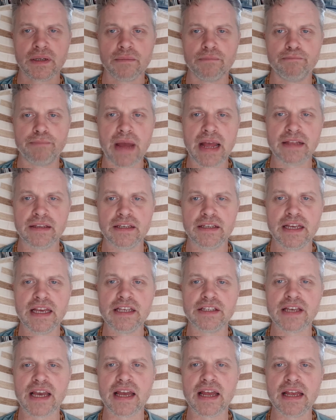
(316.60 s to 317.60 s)
Bends
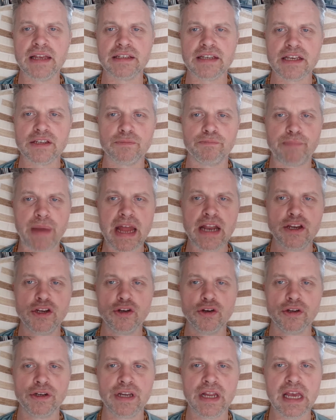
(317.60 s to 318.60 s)
his knee. He says, "Bend
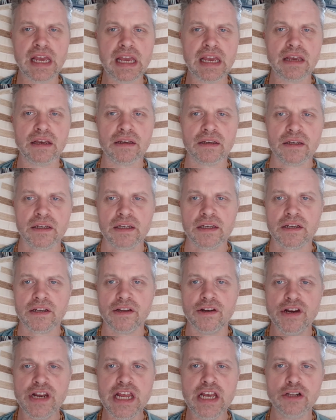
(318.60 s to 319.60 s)
your knee,
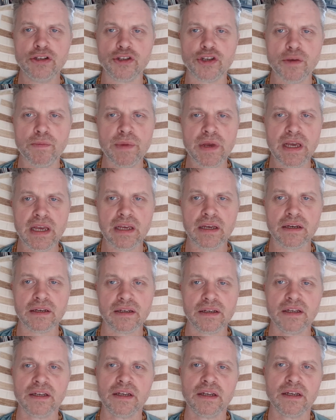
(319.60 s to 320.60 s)
kneel to me."
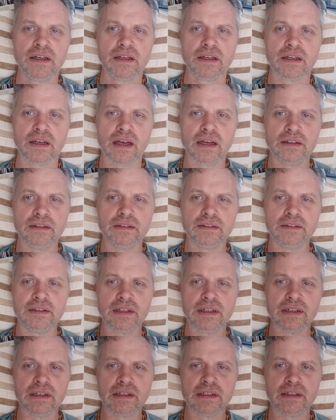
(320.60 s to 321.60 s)
And
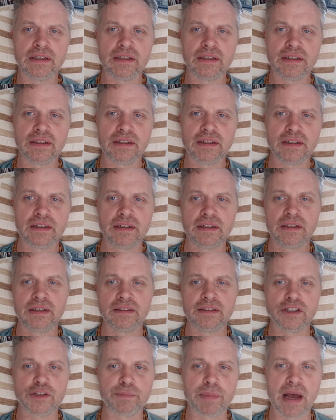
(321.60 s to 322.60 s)
the
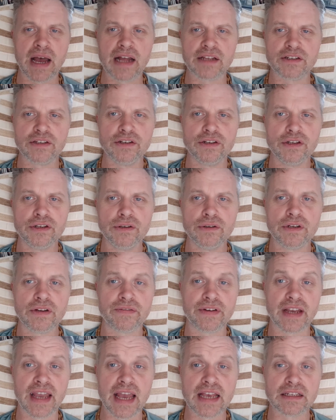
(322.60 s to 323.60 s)
Spartan dude, I
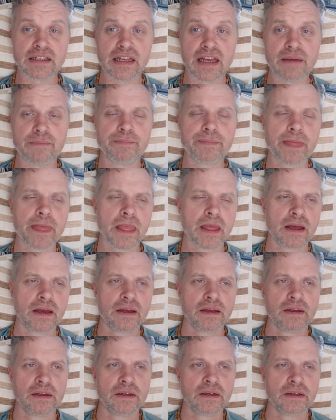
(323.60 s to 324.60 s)
forget his name,
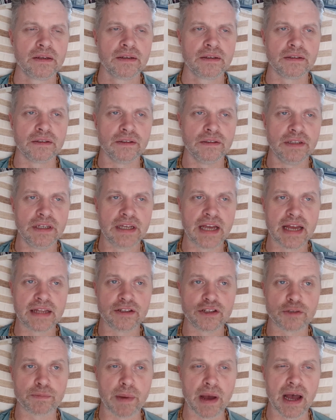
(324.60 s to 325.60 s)
the head
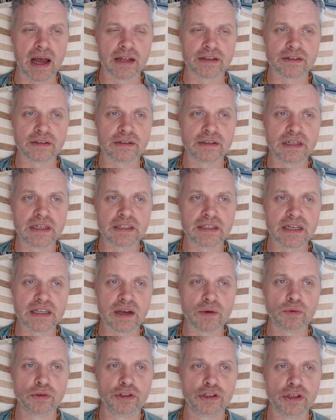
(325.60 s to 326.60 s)
Spartan, he says, "I
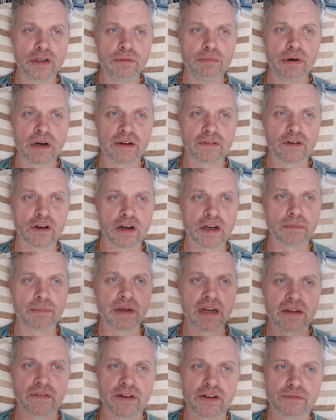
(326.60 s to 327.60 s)
would do, but I've got a bit
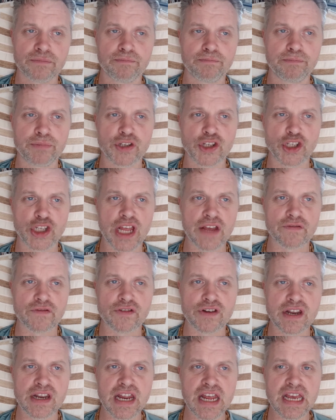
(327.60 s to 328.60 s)
of a stiff
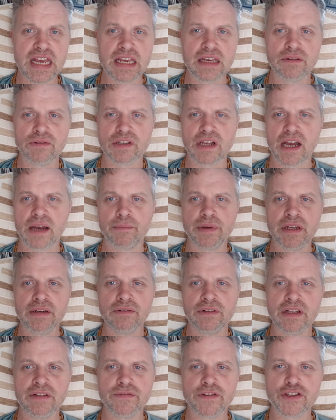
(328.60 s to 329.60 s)
knee." He was like being
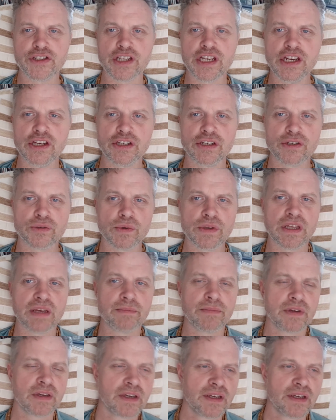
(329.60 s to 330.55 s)
really facetious with him.